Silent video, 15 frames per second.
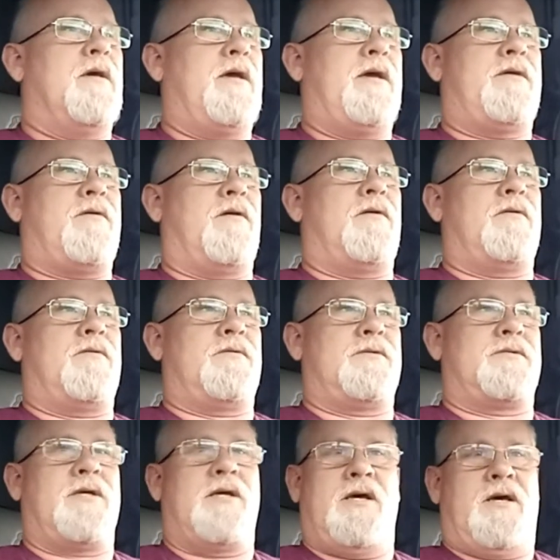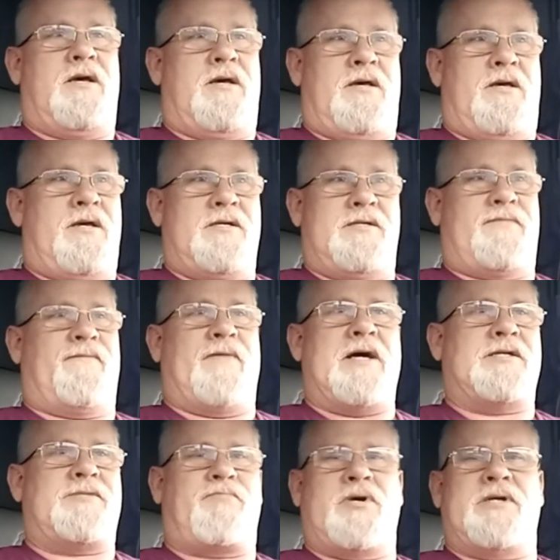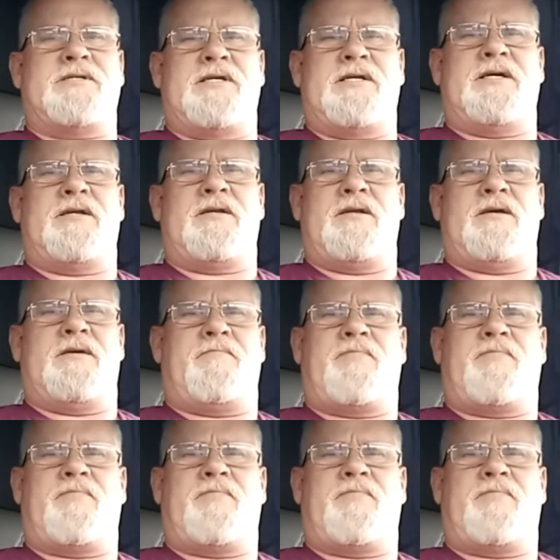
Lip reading: He calls his vice president.